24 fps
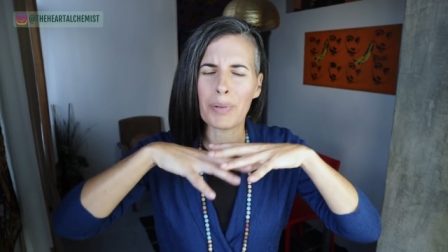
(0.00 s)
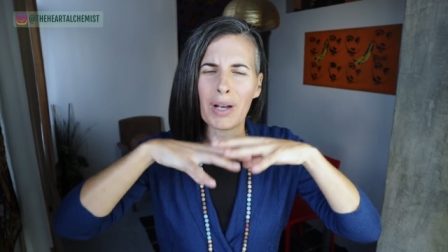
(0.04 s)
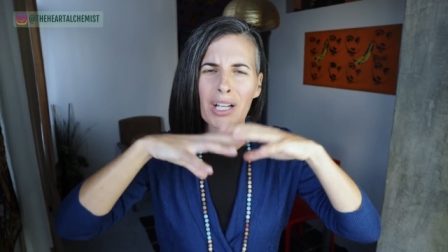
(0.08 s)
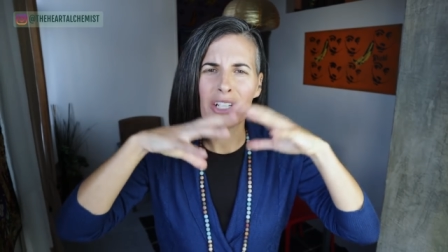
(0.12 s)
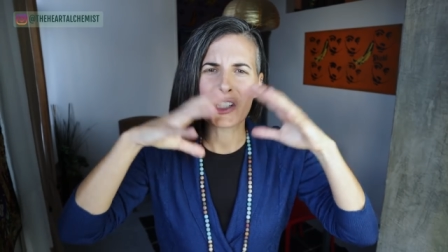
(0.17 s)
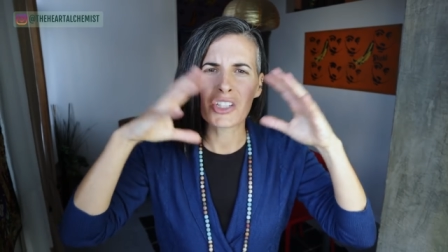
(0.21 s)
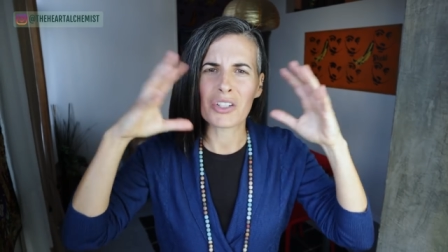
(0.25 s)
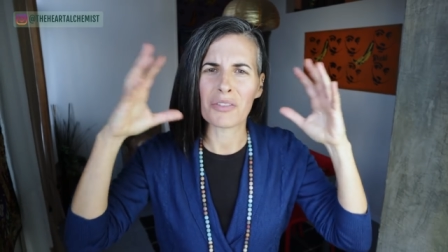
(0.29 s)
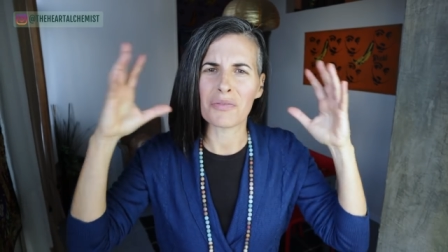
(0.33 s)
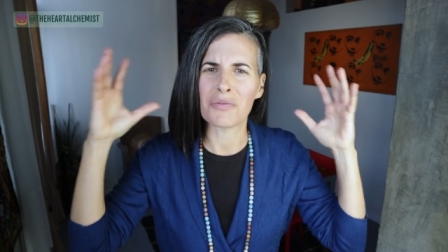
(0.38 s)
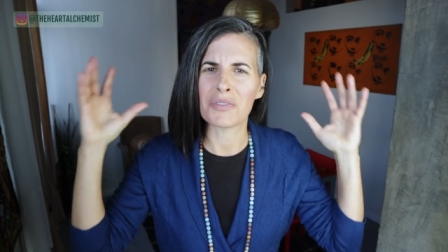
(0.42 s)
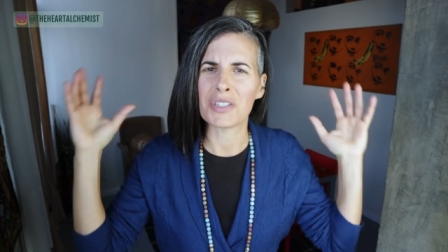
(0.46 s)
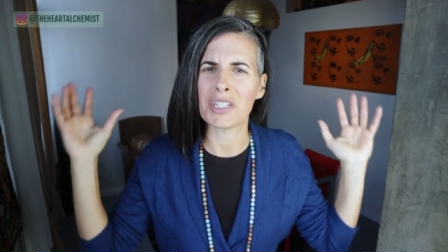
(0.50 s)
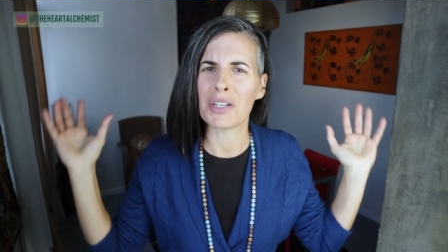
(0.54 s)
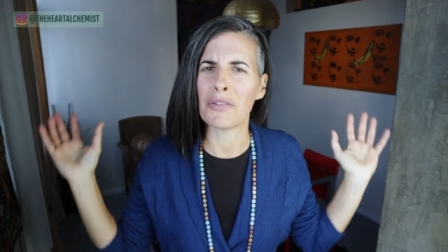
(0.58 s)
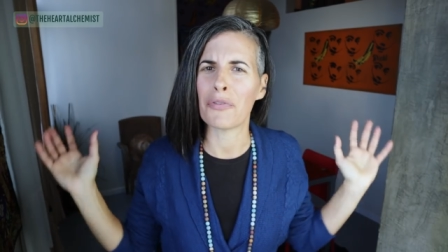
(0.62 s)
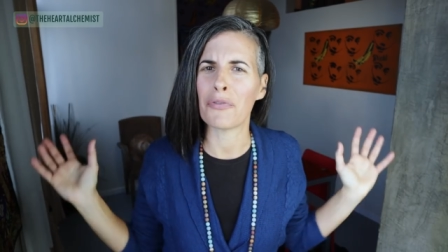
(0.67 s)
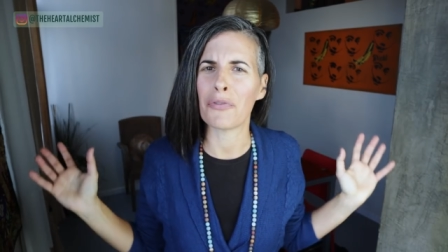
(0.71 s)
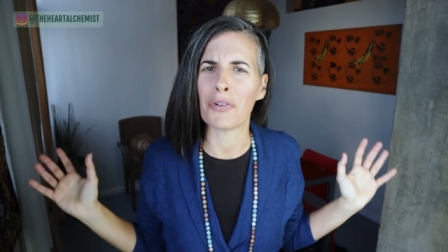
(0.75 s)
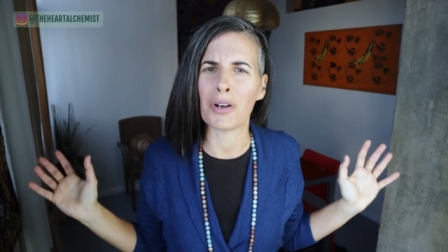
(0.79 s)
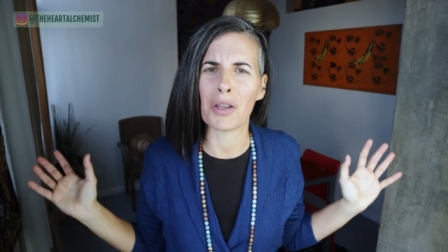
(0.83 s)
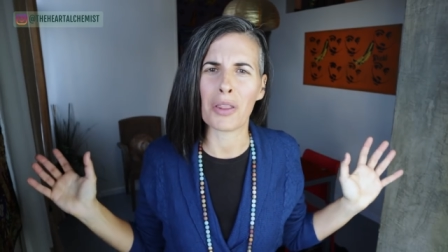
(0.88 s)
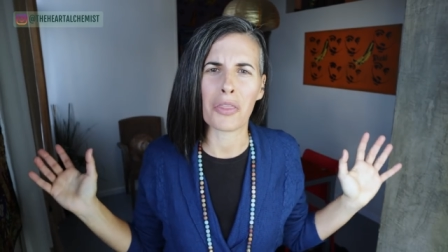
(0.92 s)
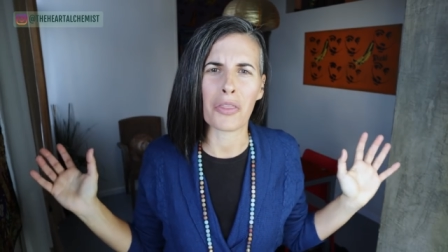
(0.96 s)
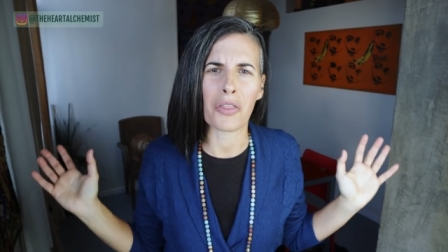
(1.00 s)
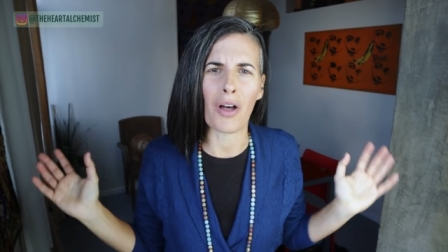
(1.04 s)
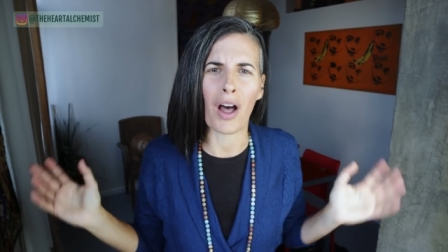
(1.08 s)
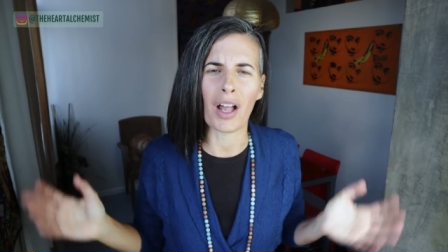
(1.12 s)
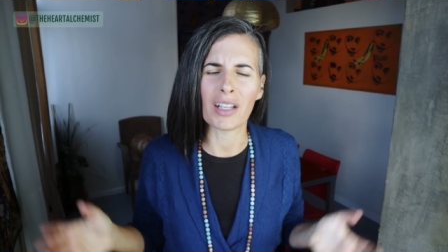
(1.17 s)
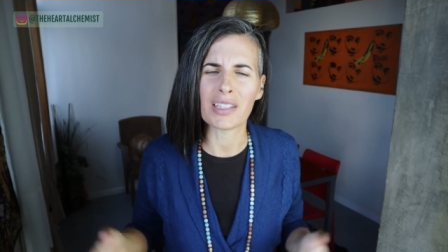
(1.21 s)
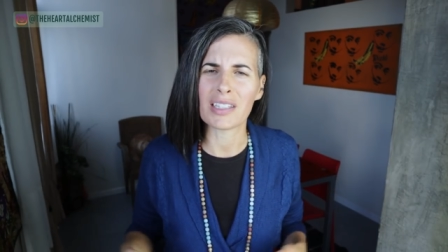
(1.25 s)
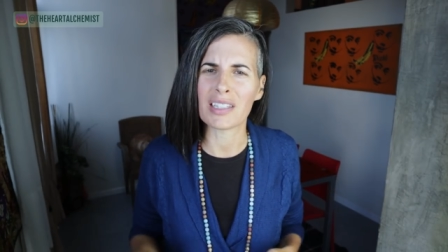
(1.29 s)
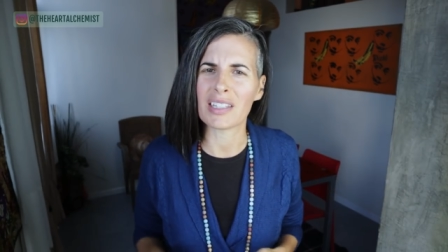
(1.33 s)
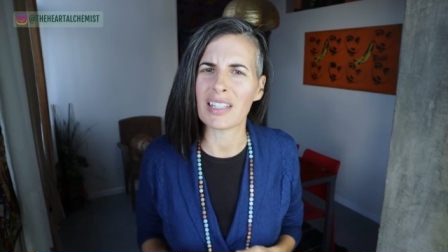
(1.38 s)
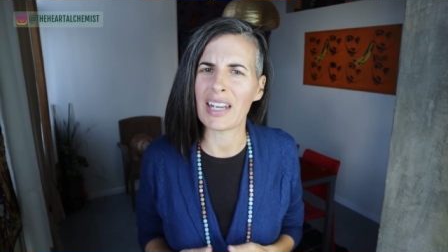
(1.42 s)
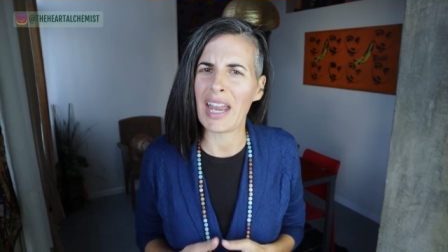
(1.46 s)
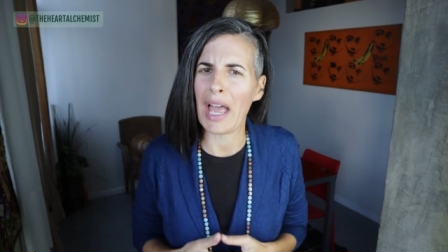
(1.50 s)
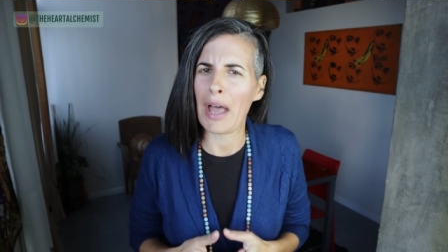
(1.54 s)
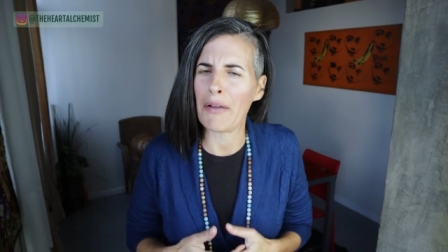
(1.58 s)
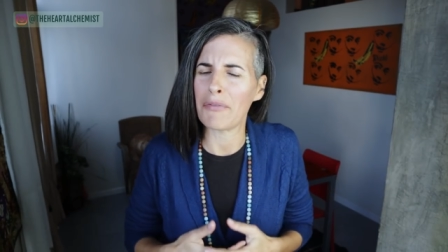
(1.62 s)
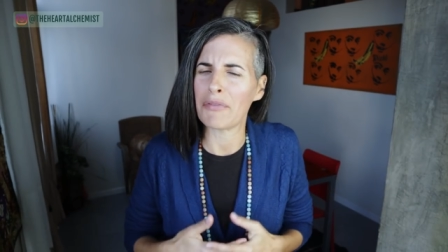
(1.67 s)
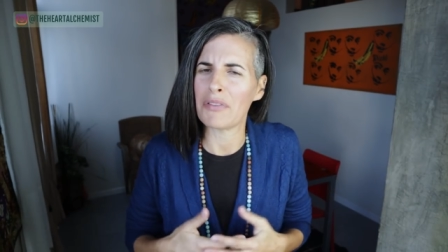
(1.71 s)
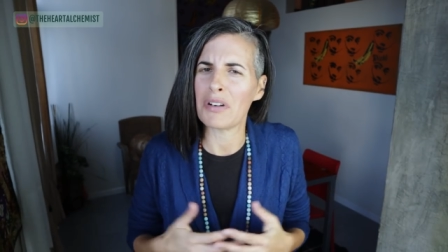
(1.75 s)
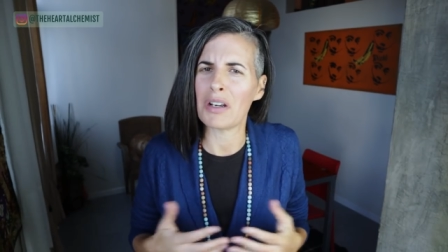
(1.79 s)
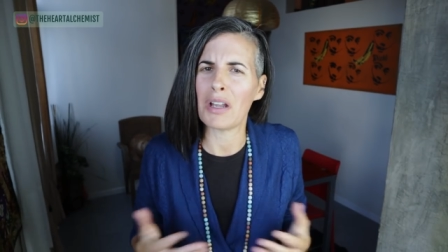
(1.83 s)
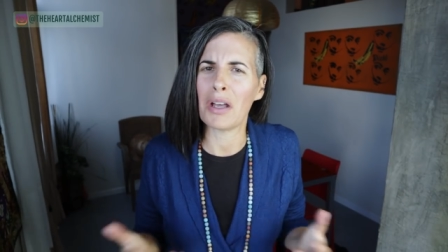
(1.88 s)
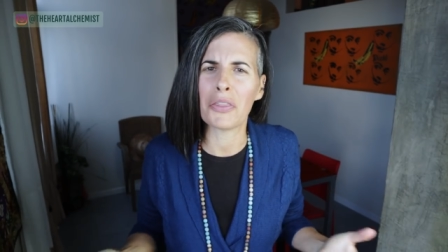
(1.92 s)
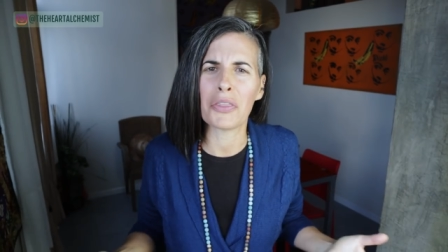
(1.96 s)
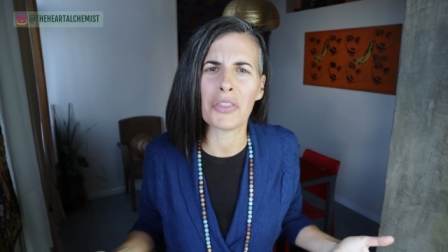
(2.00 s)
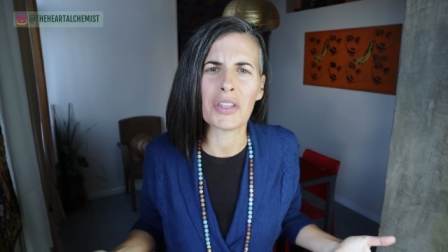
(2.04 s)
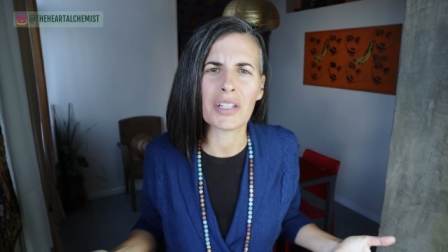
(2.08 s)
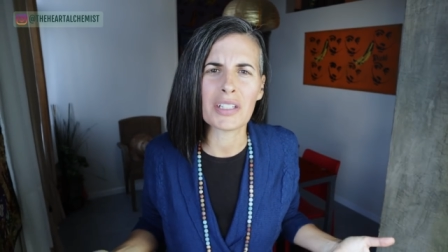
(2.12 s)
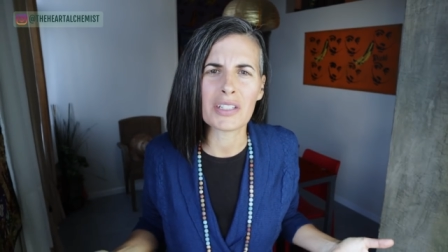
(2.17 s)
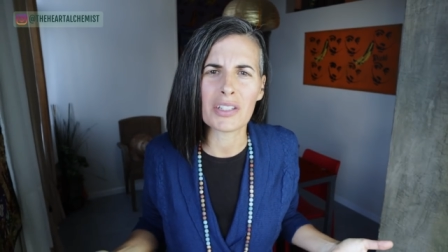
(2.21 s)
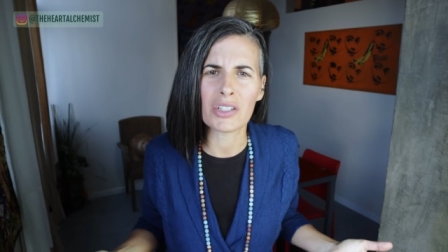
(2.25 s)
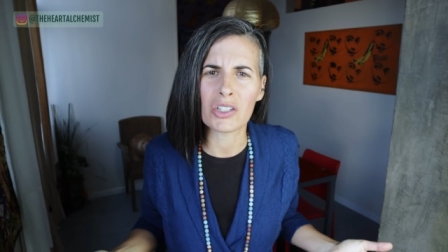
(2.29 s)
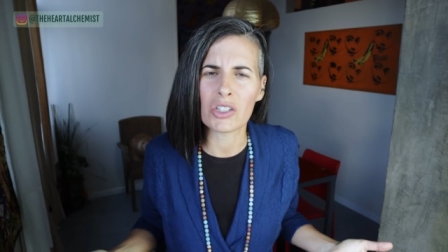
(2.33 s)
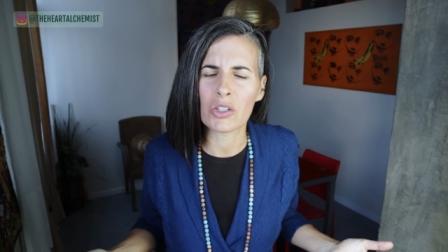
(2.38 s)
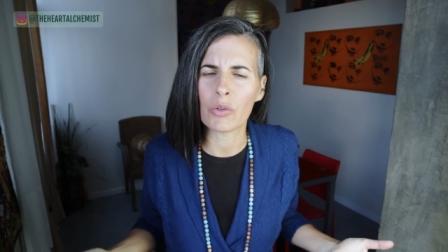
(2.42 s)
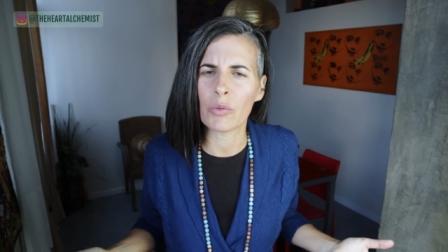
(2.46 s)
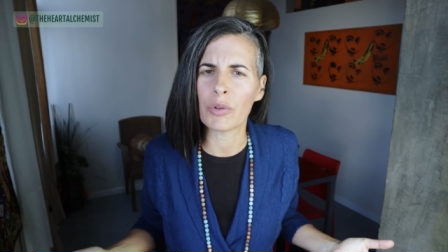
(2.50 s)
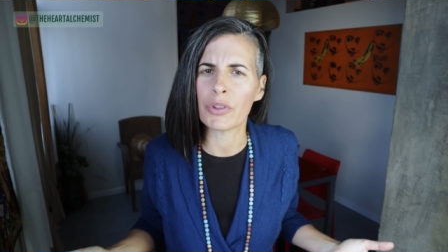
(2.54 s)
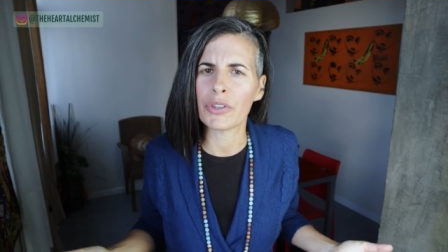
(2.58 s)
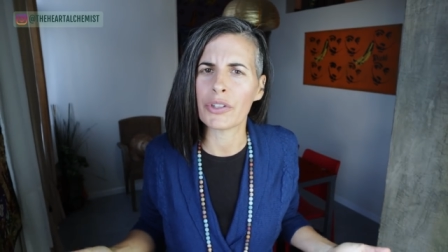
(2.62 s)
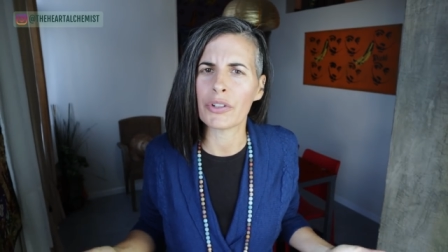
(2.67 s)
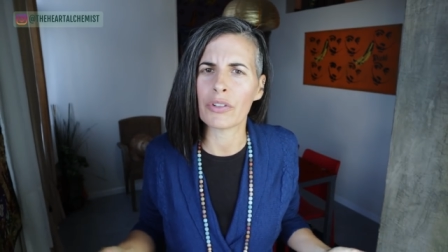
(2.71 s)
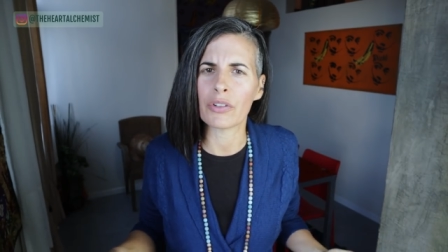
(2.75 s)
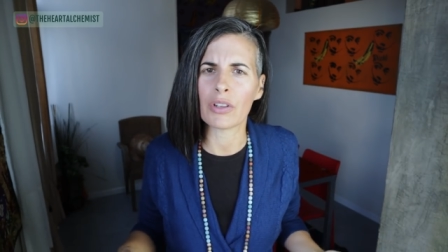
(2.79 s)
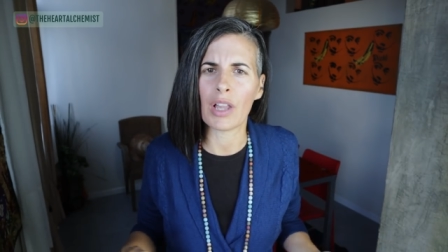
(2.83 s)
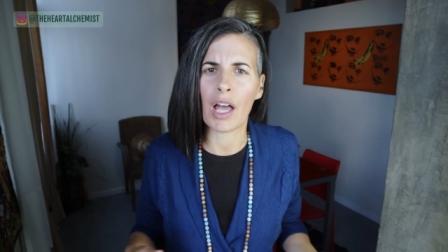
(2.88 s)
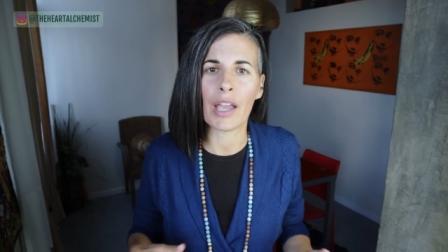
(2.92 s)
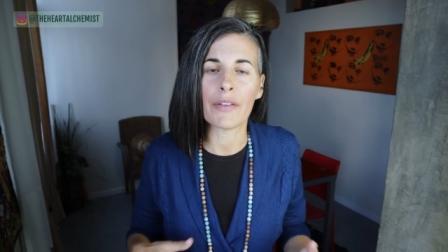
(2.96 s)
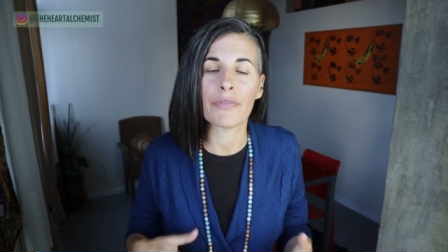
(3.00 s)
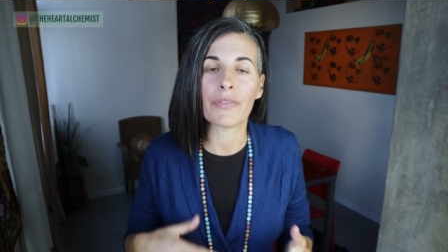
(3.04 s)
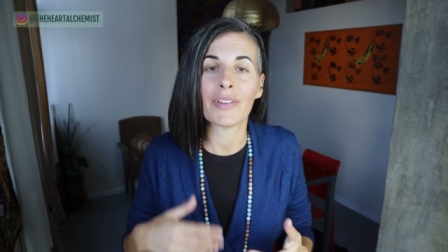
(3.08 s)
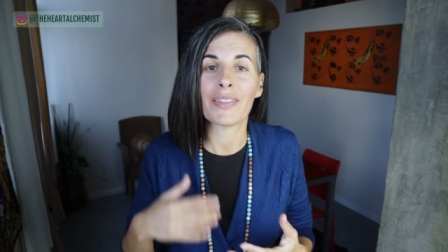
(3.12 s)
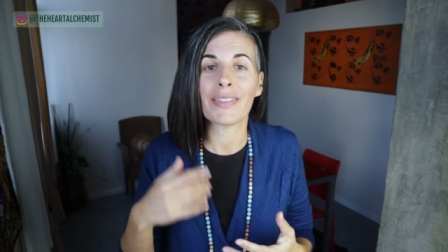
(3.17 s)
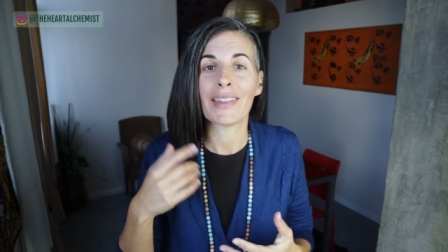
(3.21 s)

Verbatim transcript: bunch of different thoughts that have nothing to do with your life.